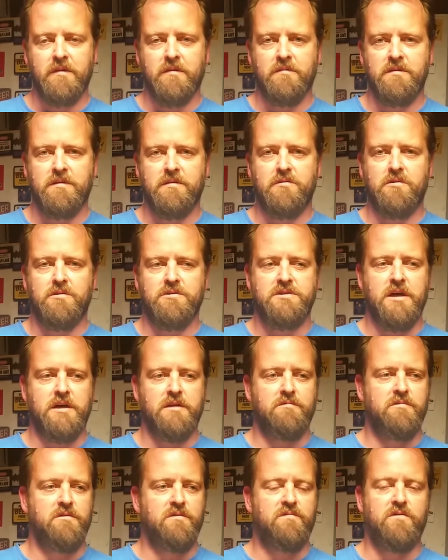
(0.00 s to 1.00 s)
In
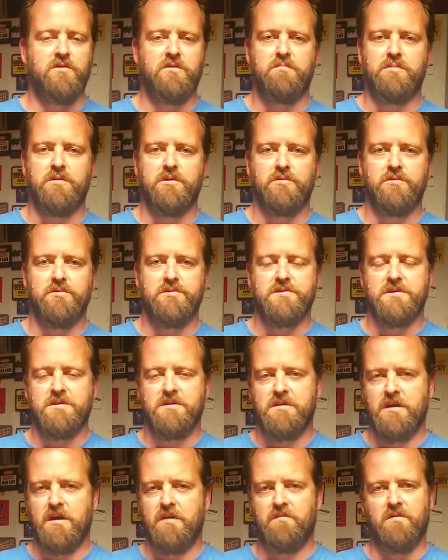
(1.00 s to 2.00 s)
contact with a few brewers,
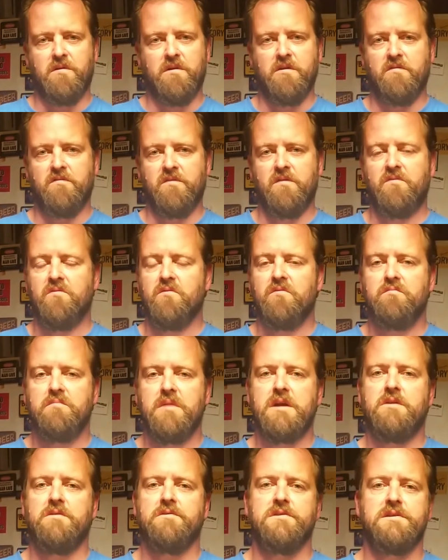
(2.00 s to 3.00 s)
and everyone I've ever
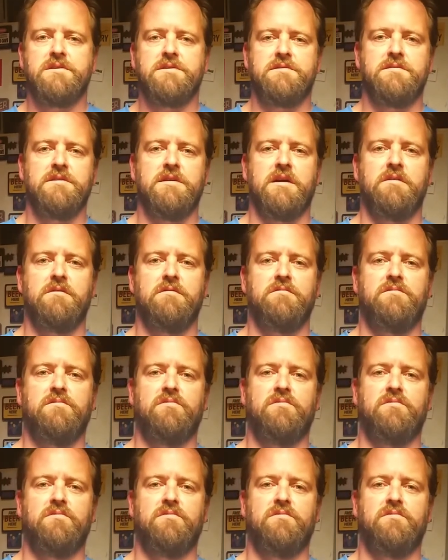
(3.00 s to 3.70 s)
met on this, you know,